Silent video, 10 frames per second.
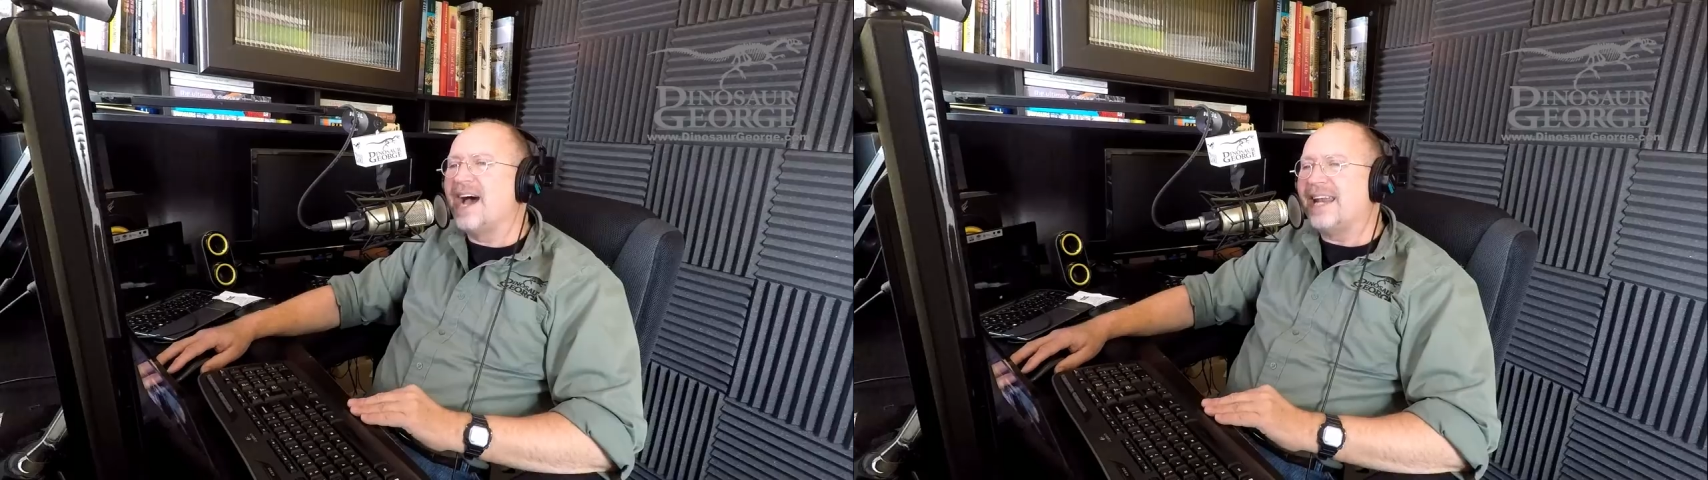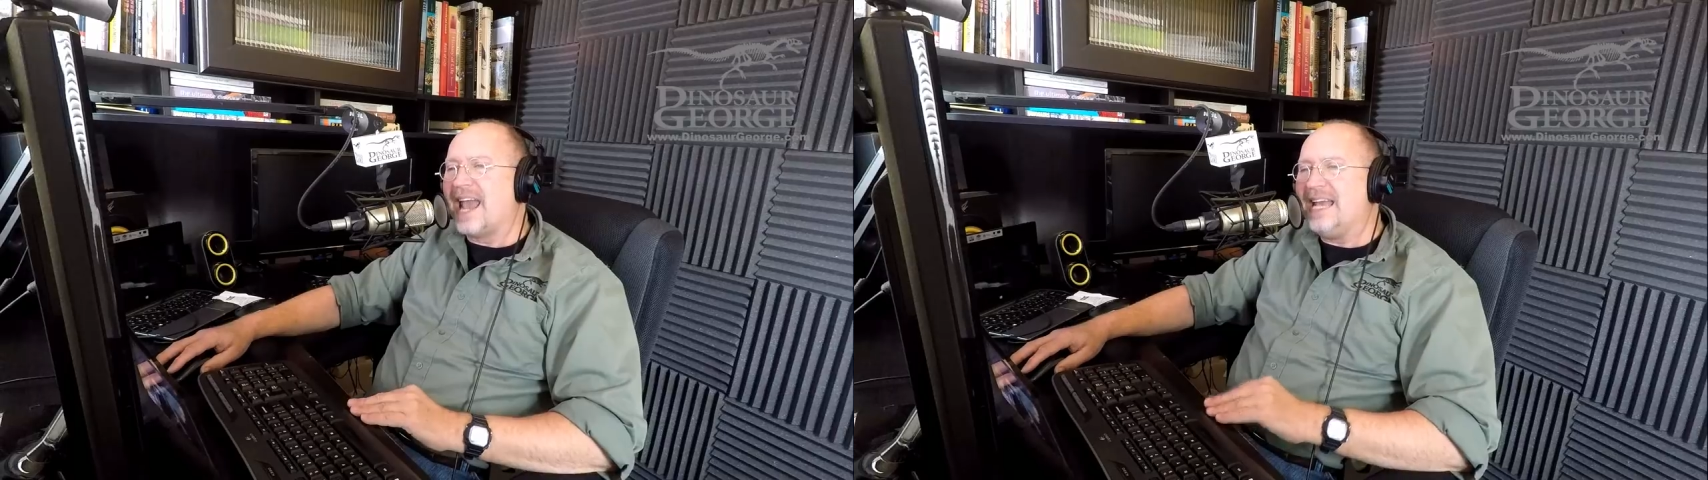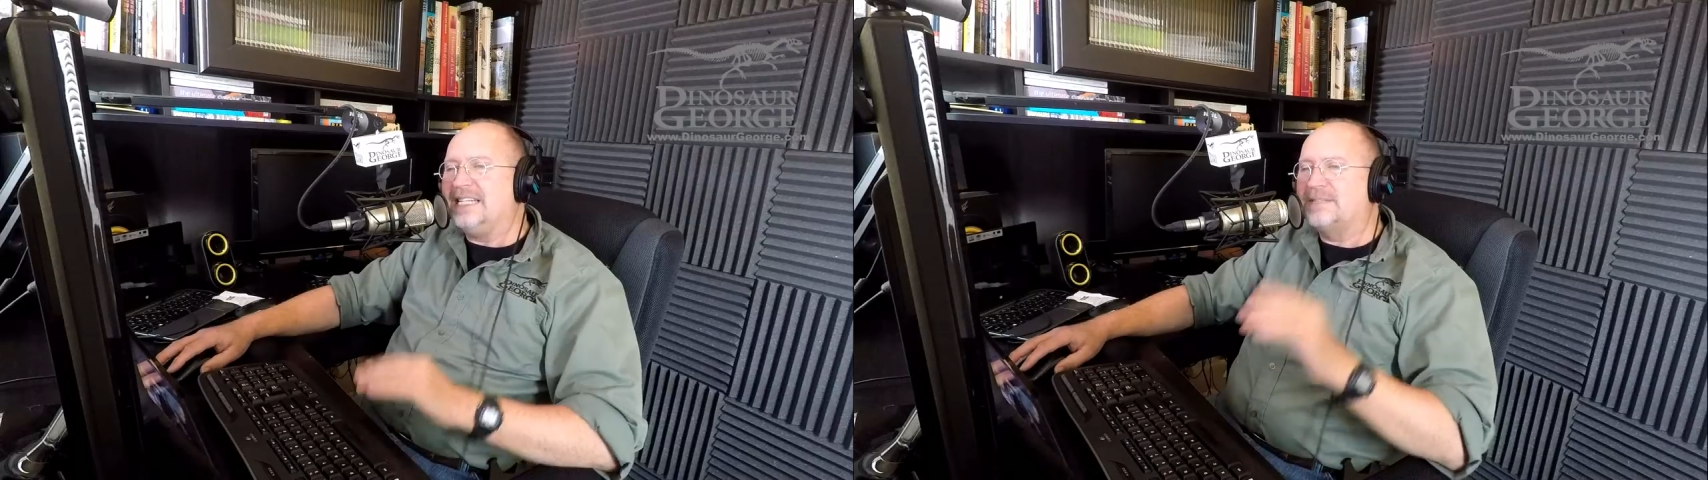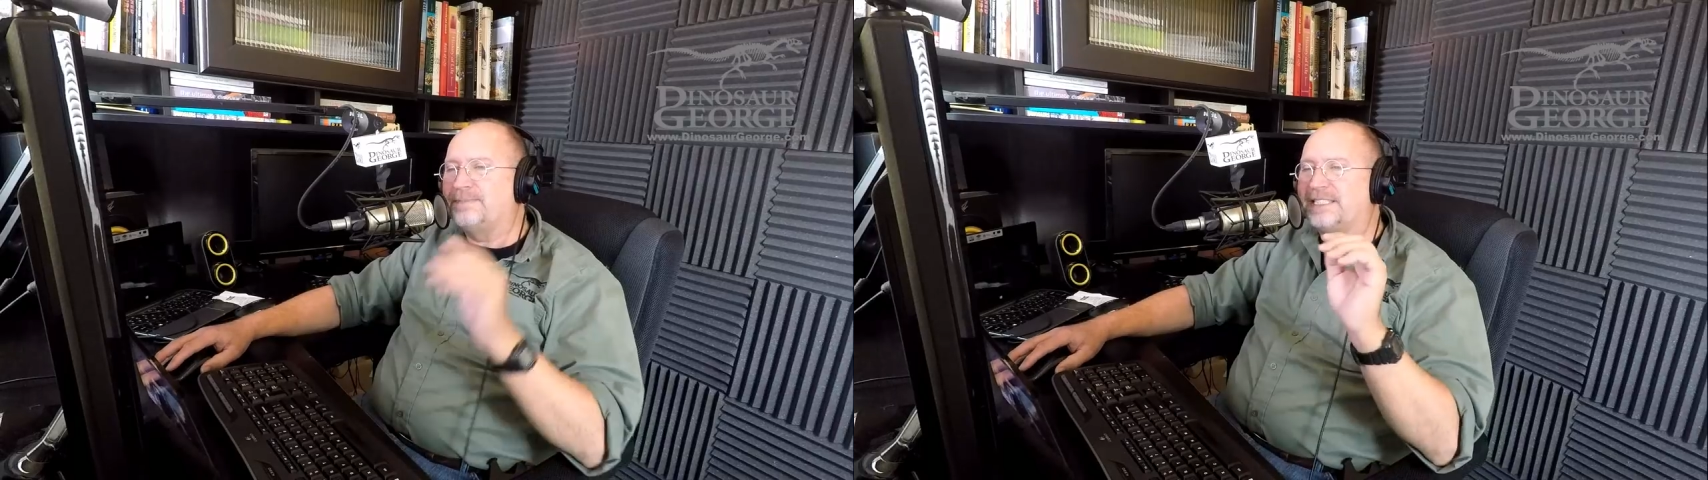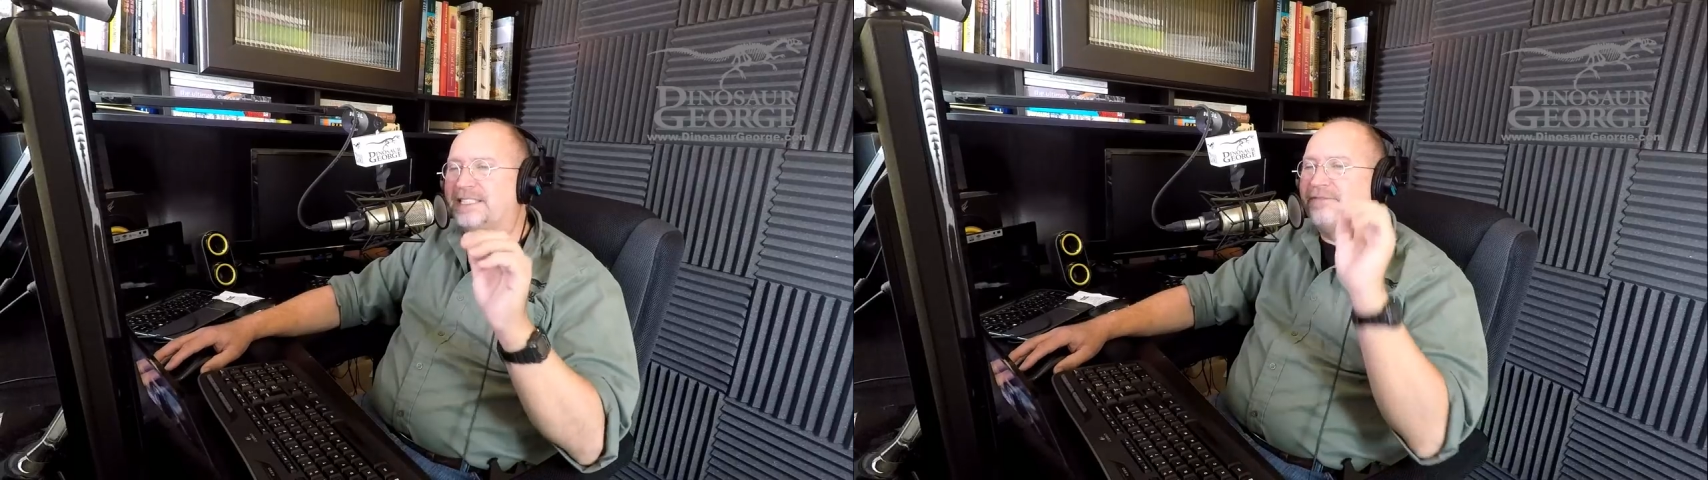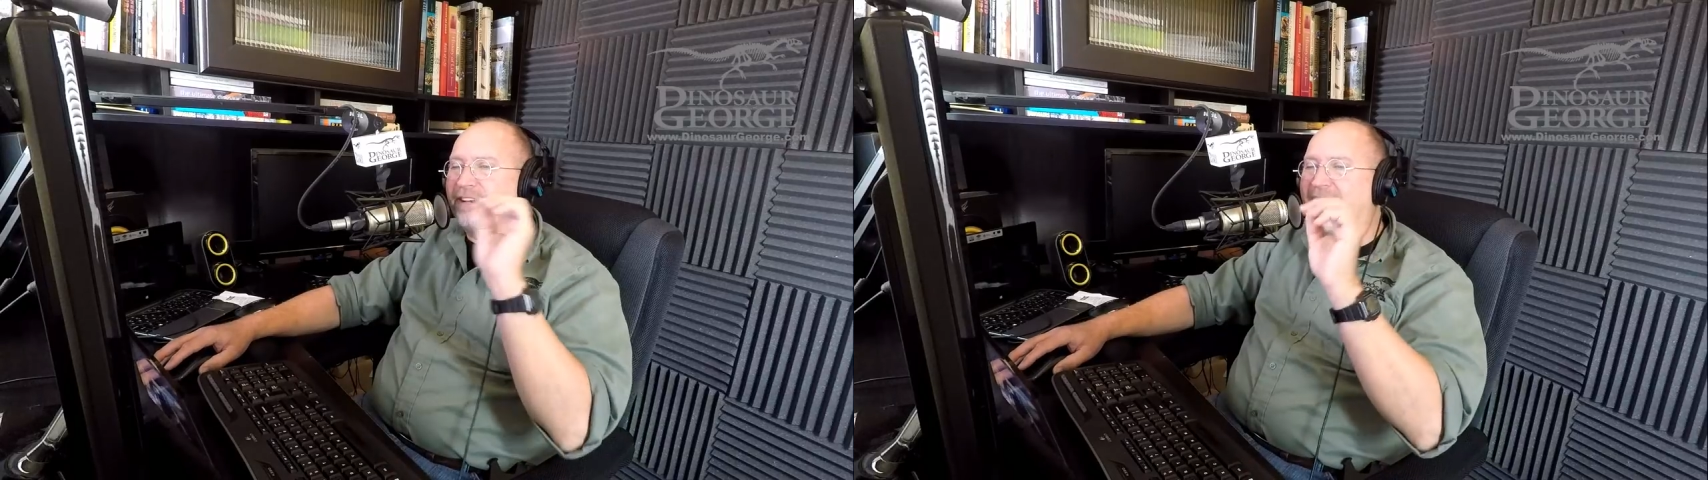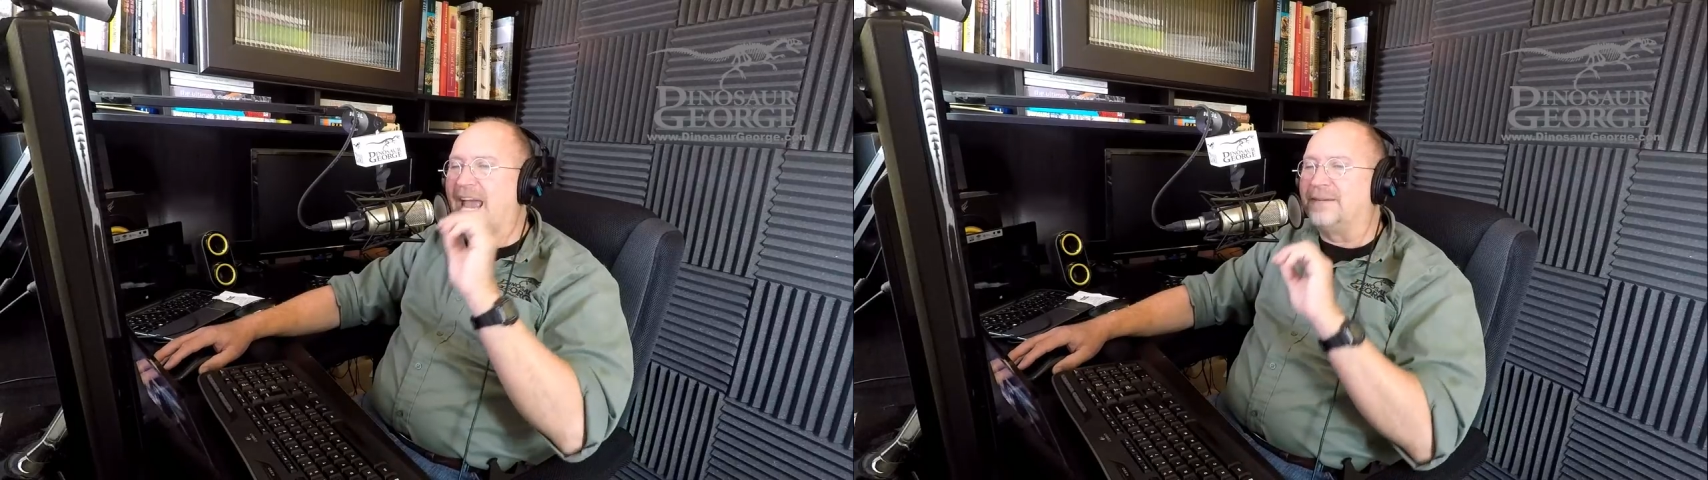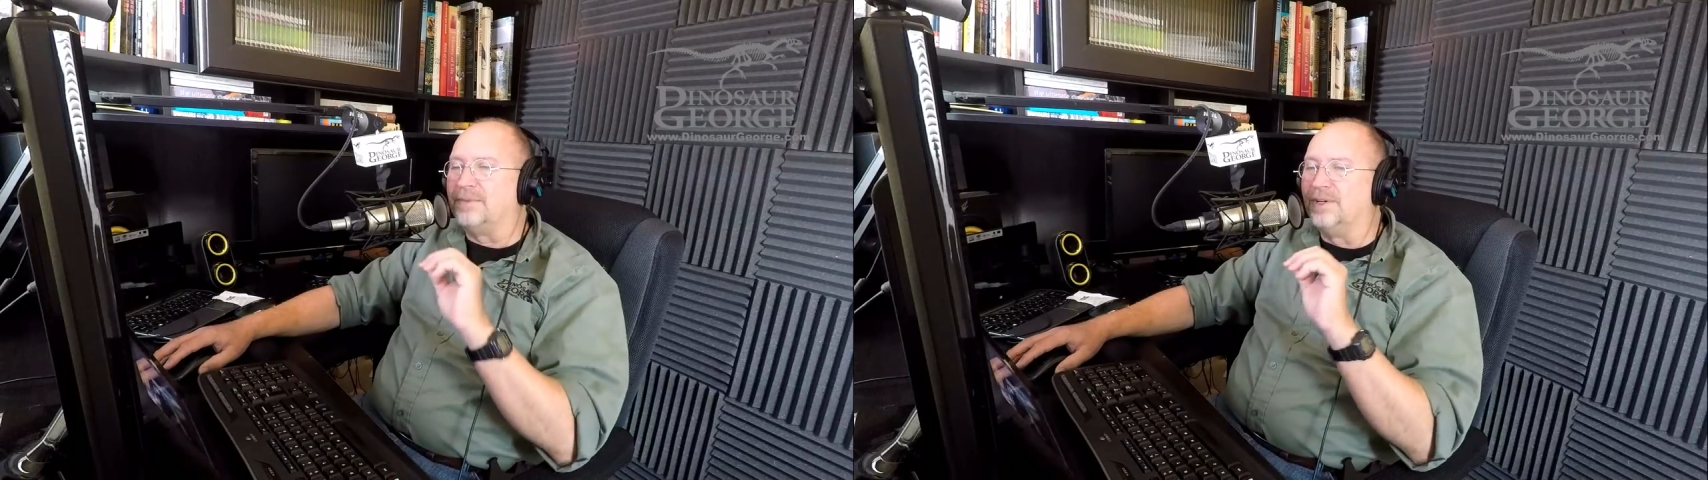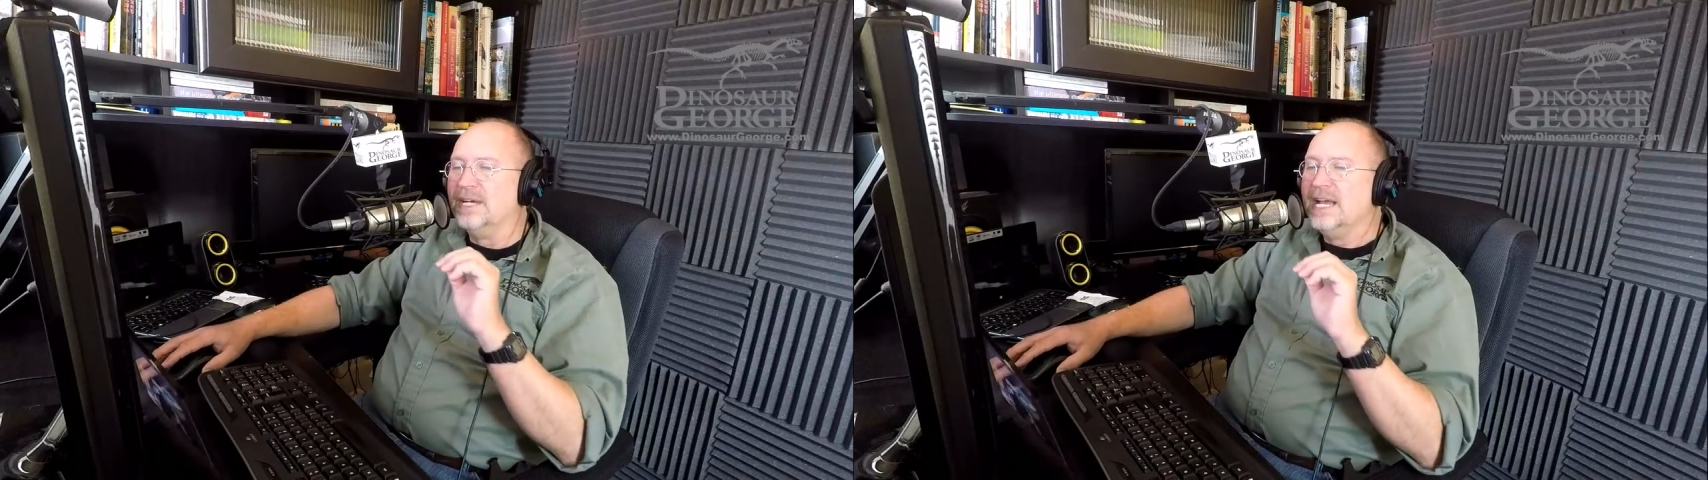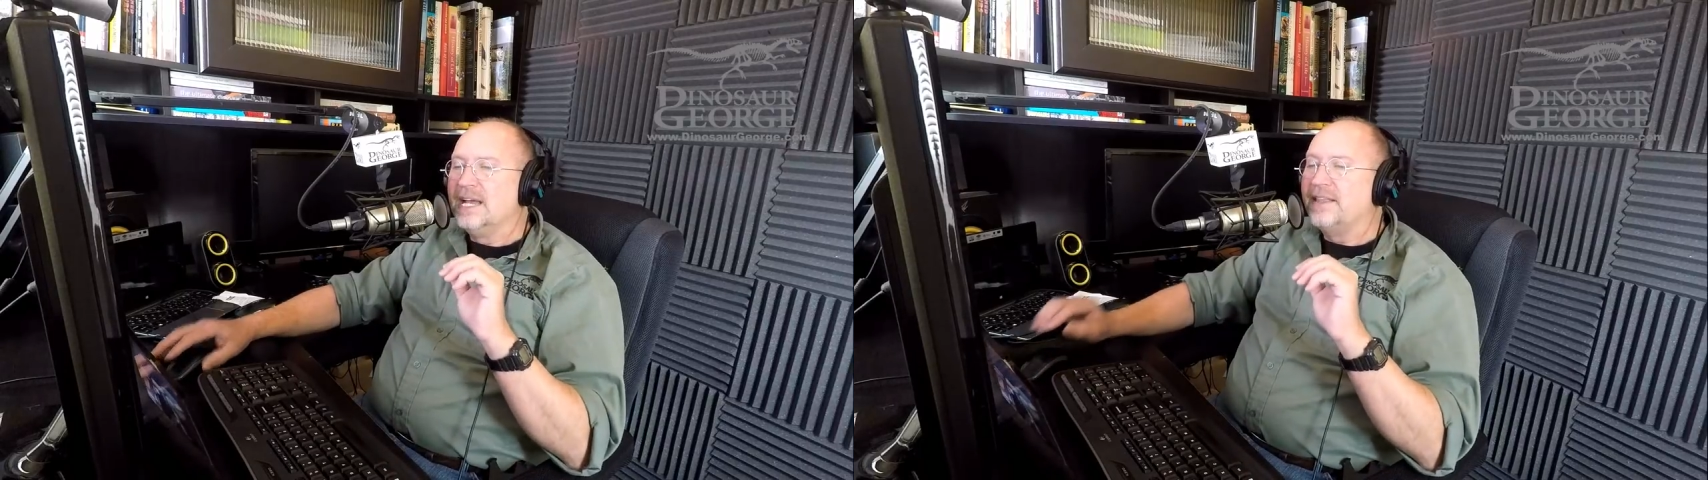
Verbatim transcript: not a specific animal